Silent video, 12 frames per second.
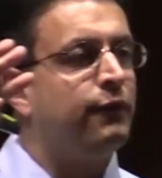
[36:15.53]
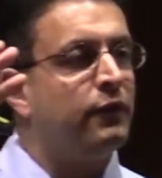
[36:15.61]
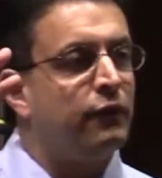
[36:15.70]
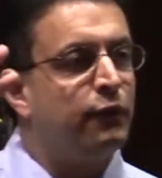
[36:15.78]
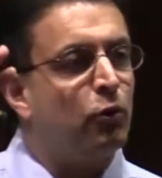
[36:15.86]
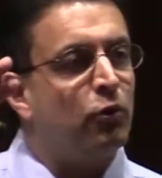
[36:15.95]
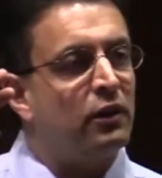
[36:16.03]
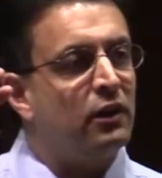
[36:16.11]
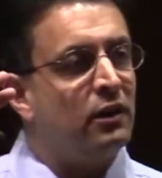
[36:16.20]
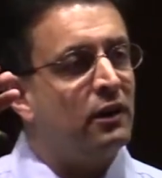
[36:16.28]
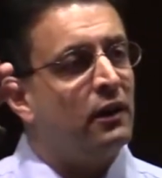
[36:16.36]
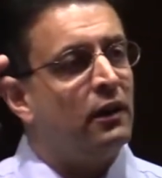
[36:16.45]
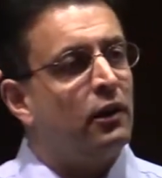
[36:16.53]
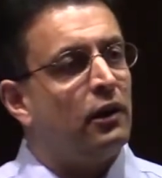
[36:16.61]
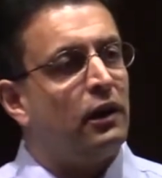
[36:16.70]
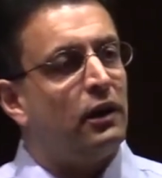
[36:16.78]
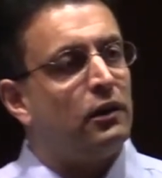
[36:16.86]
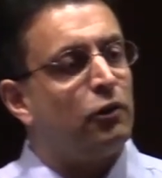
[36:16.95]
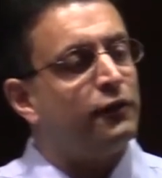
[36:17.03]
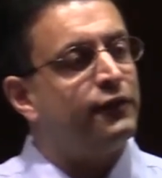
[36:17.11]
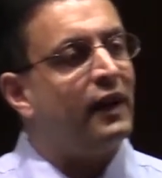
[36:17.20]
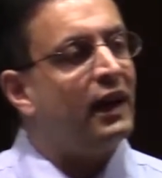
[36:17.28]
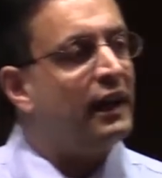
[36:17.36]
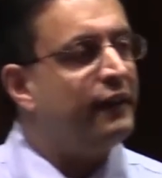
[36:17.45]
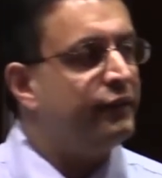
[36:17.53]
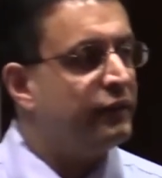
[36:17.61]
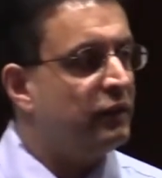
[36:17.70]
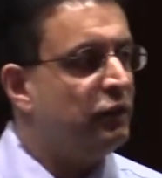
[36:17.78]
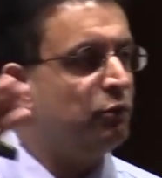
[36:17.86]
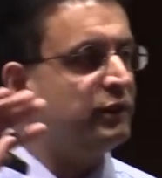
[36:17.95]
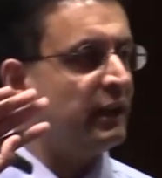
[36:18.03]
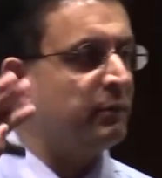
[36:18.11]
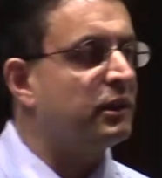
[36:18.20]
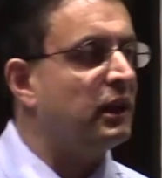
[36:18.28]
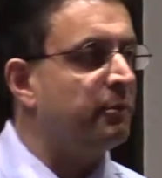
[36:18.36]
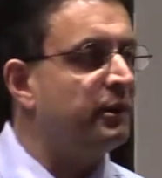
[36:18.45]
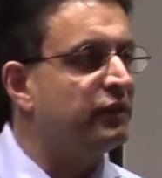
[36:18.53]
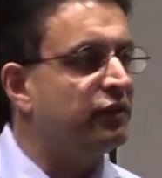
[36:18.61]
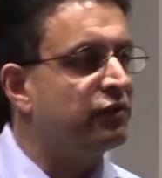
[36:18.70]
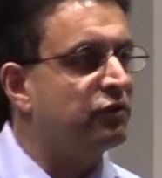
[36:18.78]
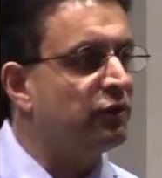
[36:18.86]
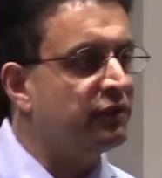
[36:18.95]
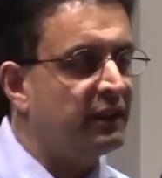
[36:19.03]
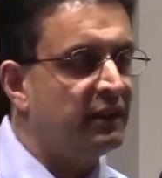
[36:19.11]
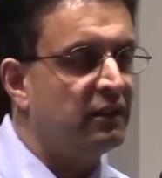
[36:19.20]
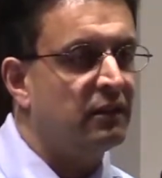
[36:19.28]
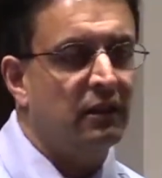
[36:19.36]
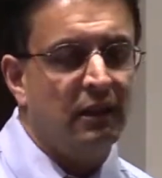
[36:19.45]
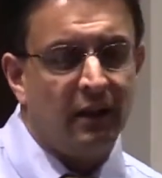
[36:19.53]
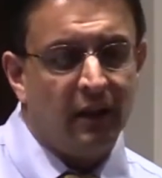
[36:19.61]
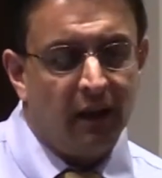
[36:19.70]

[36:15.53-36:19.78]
4 or 5, you take them to the Comprehensive Stroke Center.